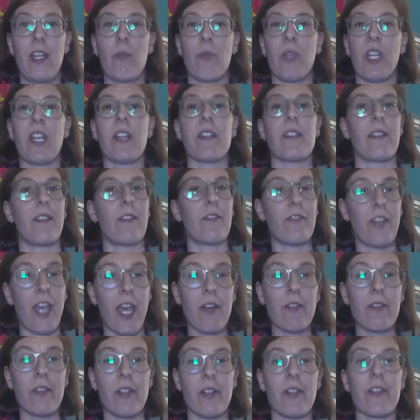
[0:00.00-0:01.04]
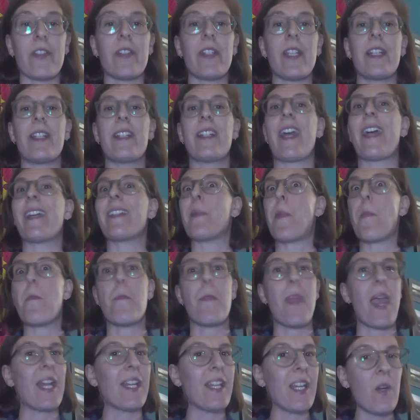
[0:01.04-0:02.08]
because the founders needed as
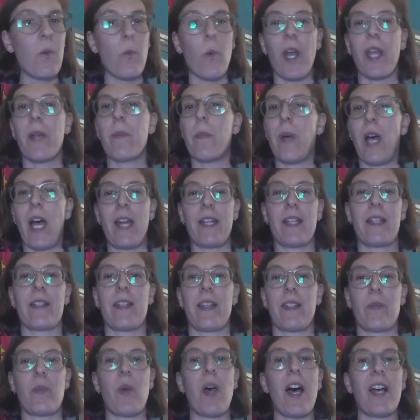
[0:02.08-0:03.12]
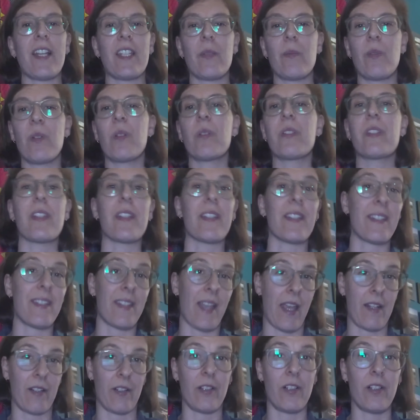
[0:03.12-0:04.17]
many white bodies as possible to
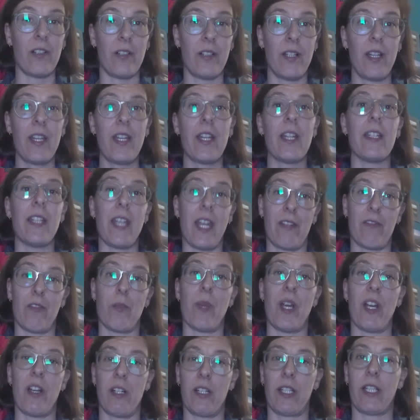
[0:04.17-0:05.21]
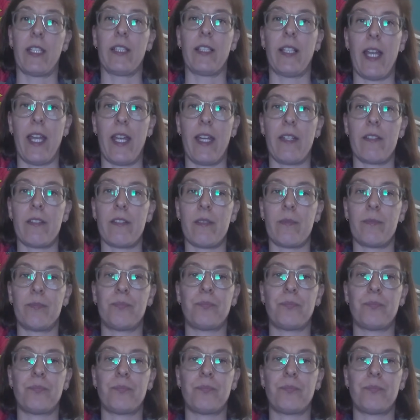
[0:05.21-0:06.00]
settle Native American land.